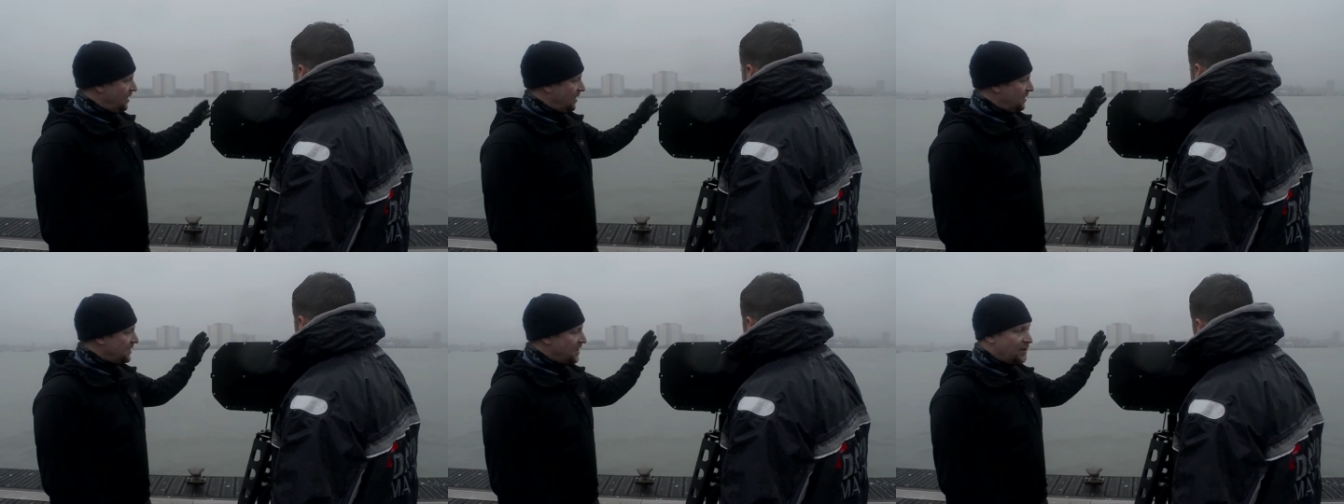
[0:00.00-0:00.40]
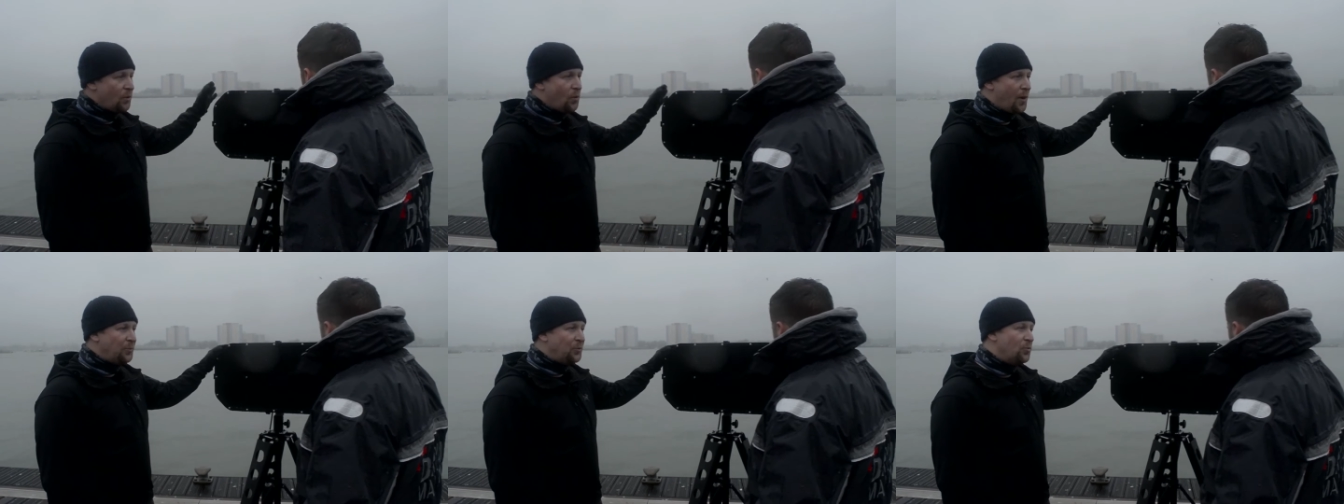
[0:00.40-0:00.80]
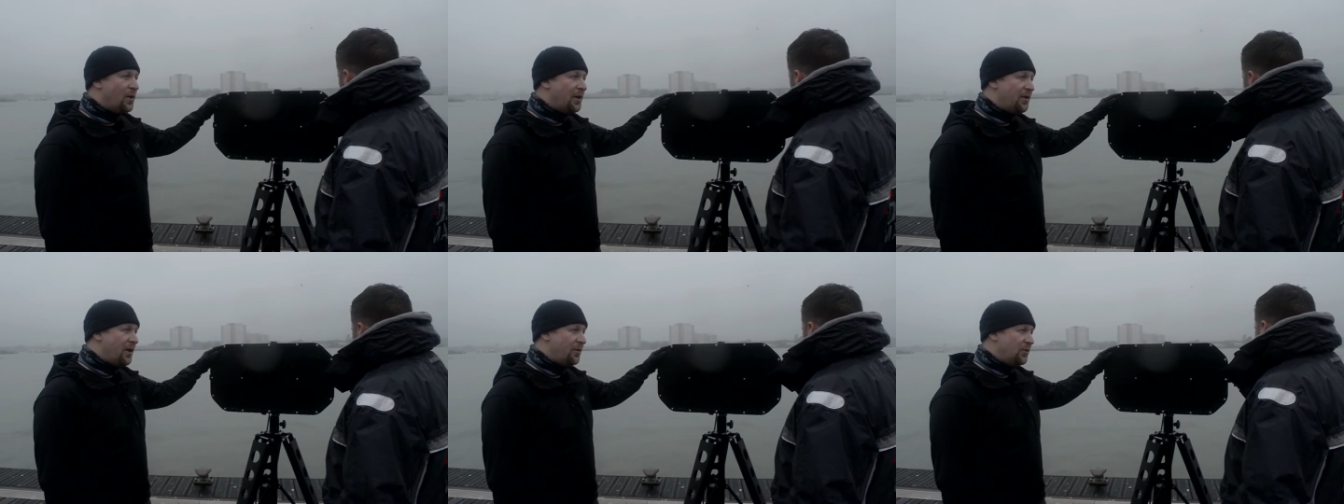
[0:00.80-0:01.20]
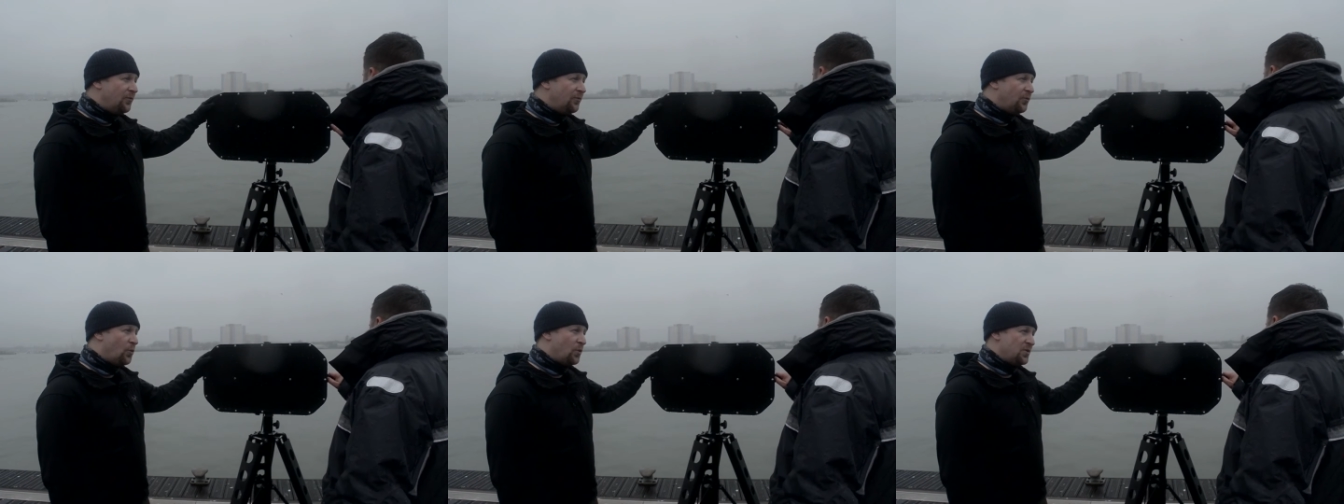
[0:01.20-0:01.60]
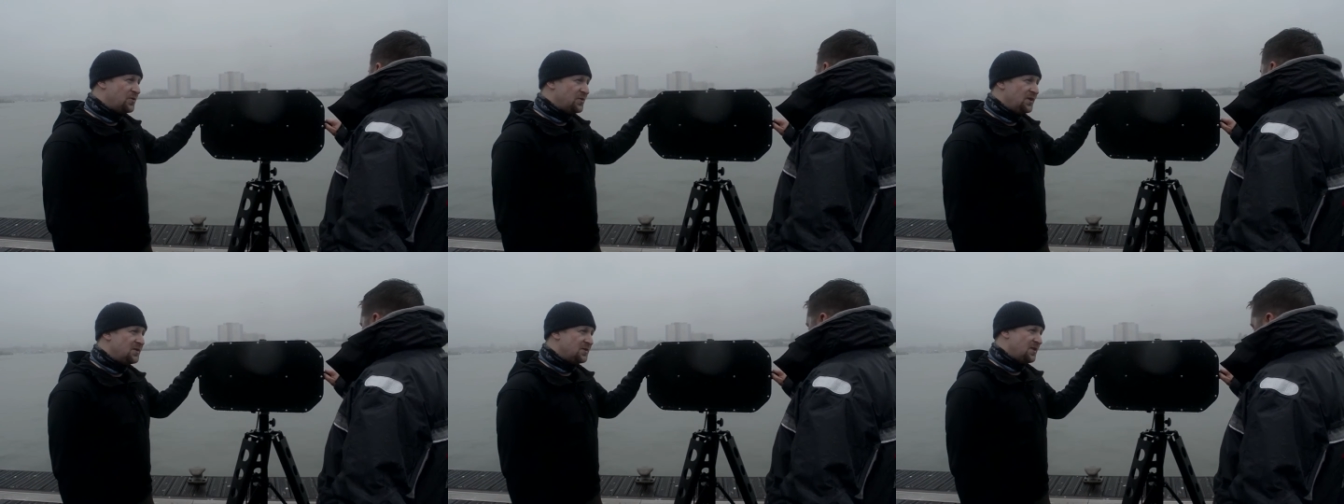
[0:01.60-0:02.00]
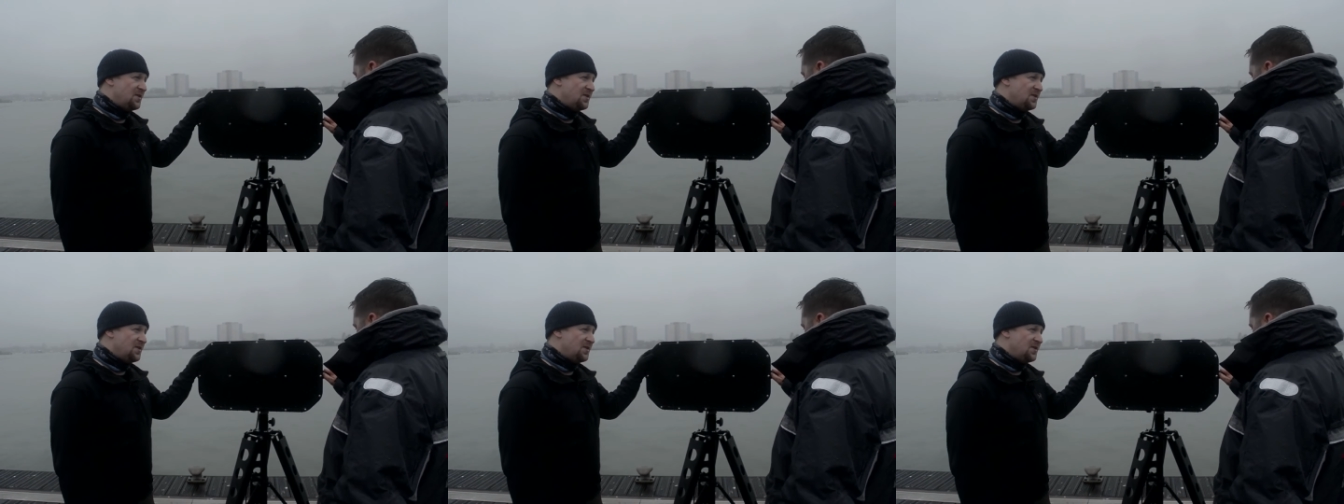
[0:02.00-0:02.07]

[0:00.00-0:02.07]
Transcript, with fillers: it can go up to 146